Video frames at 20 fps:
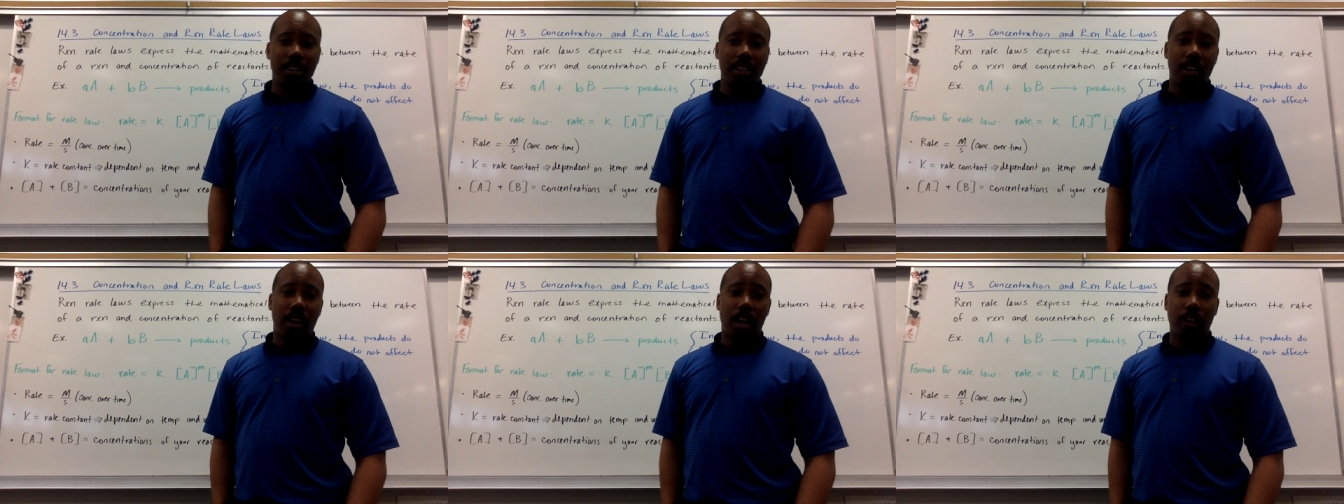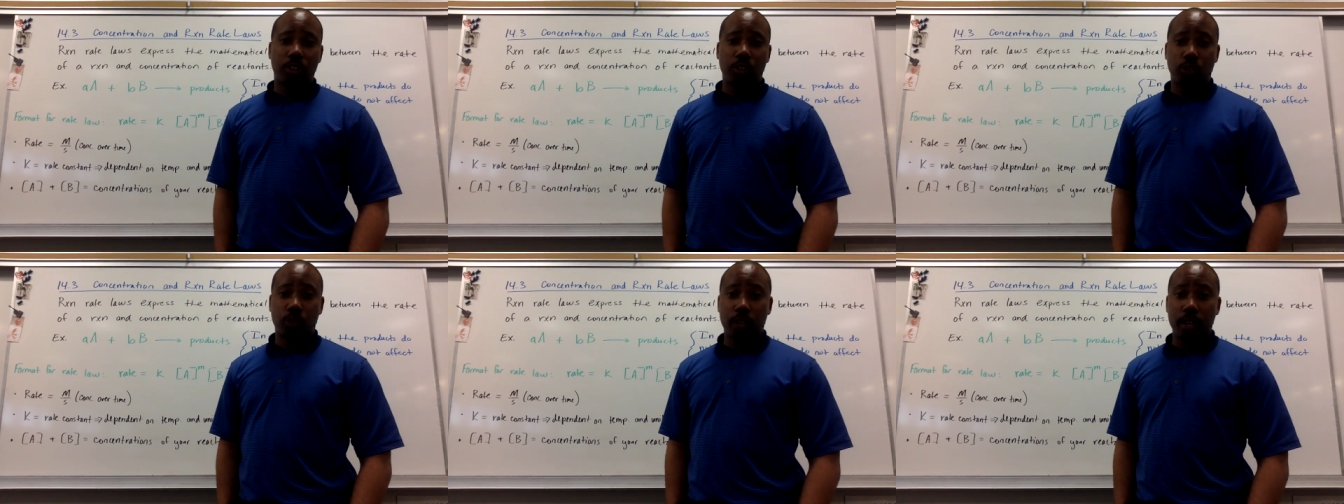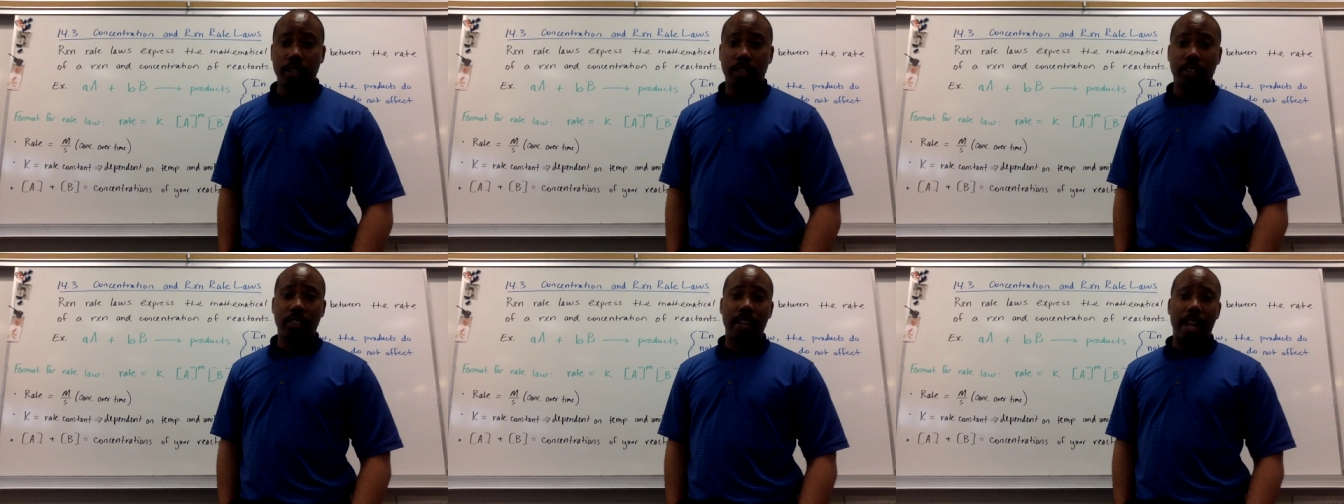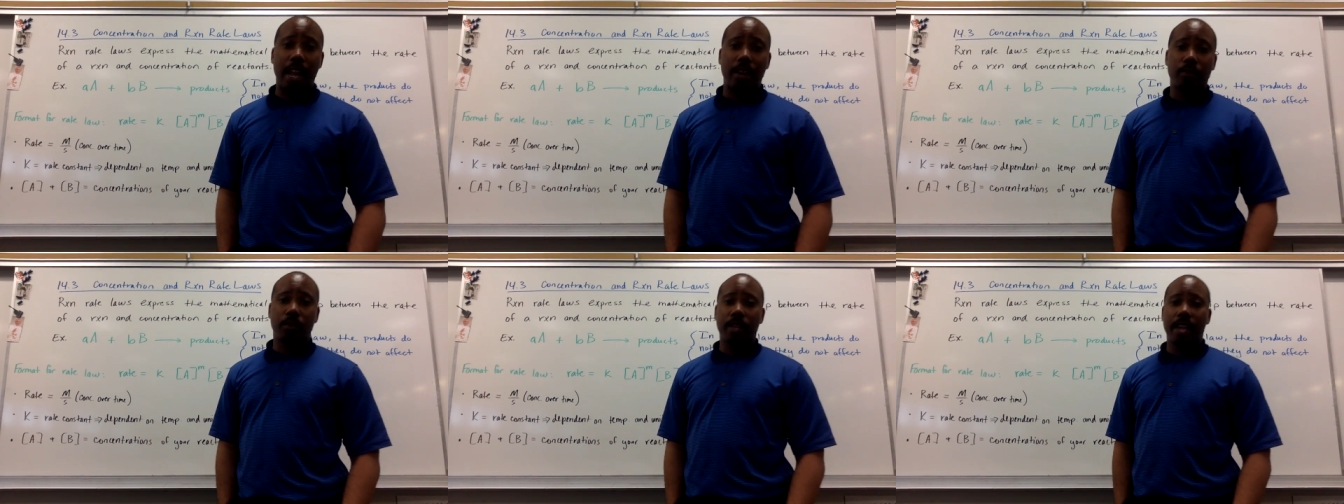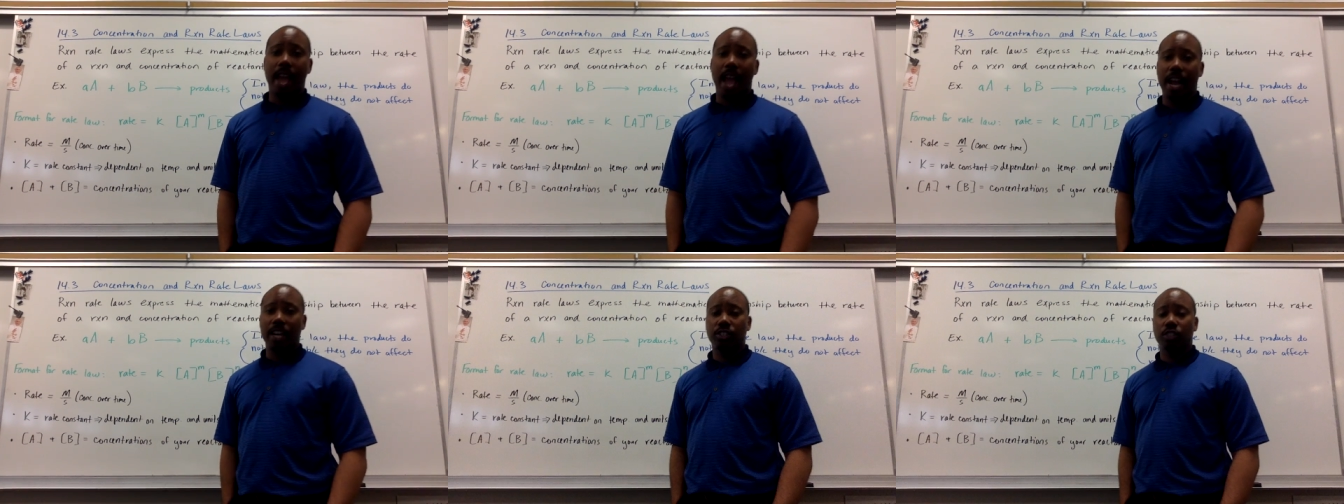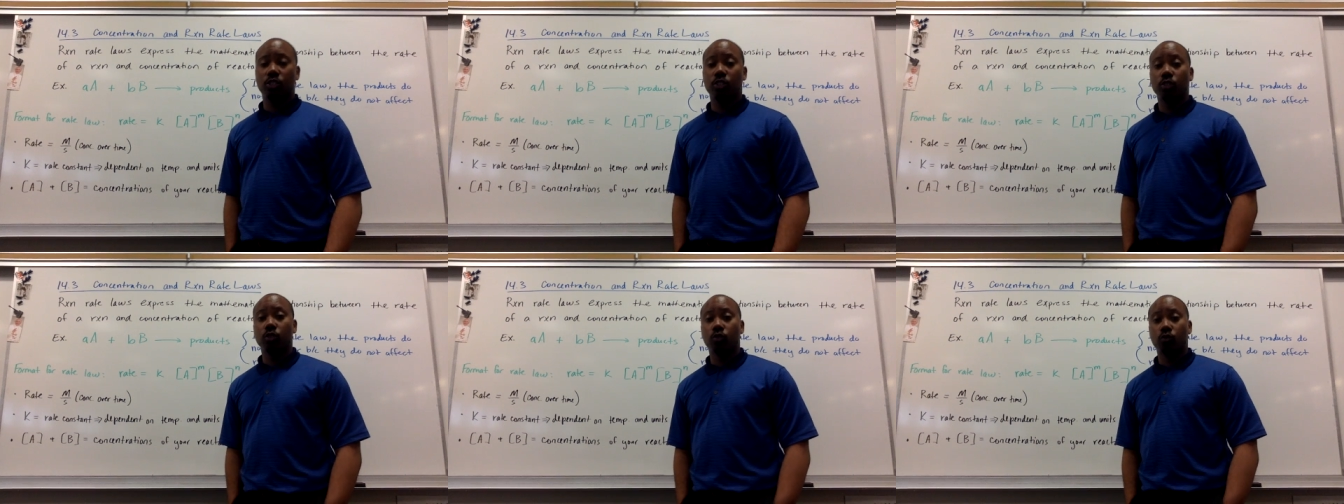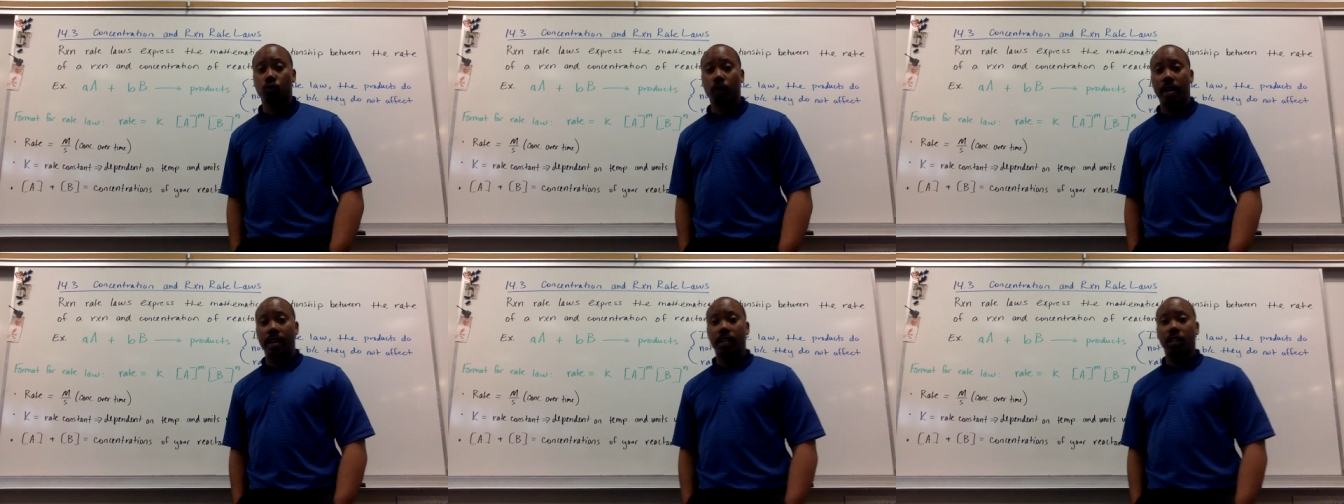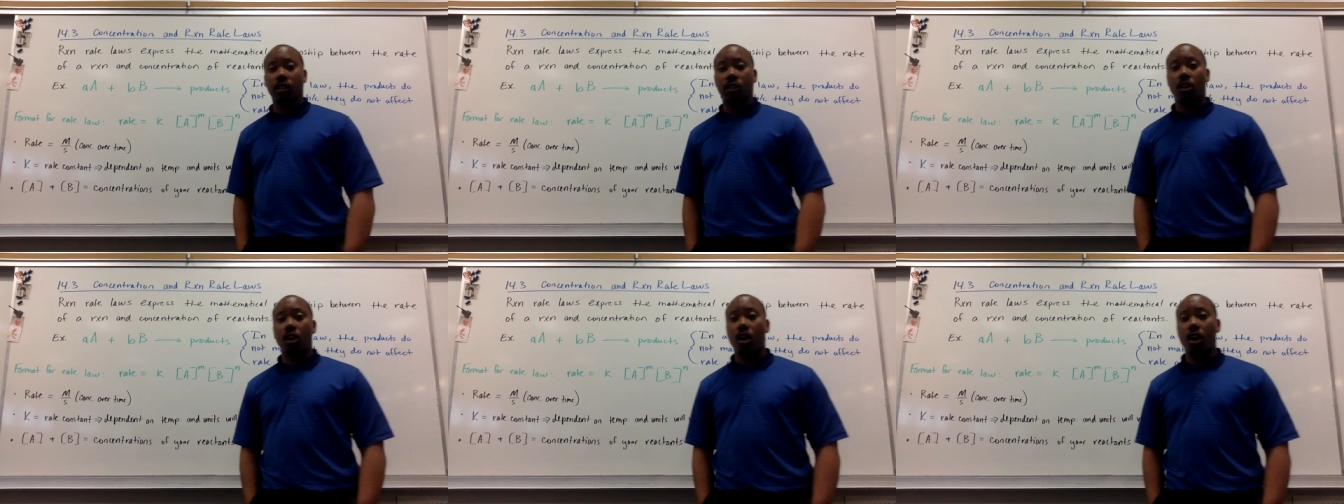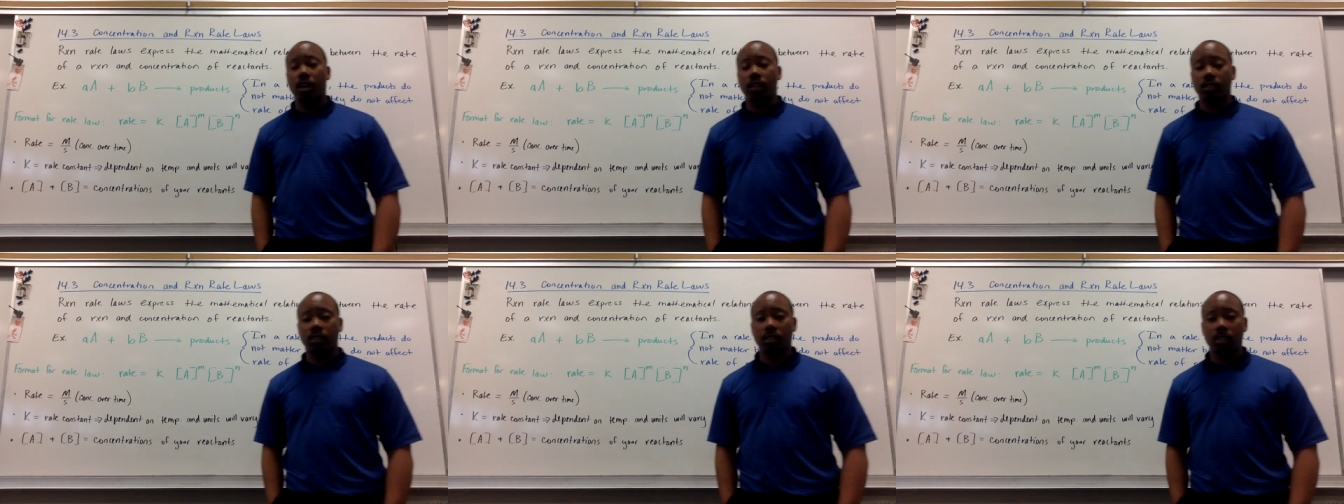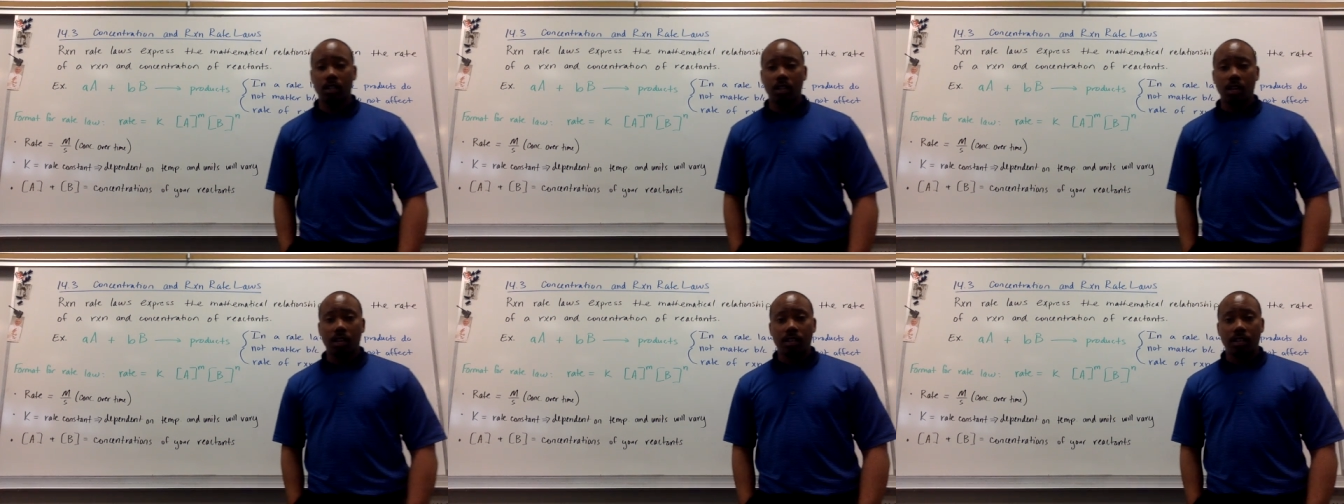concentration and reaction rate laws.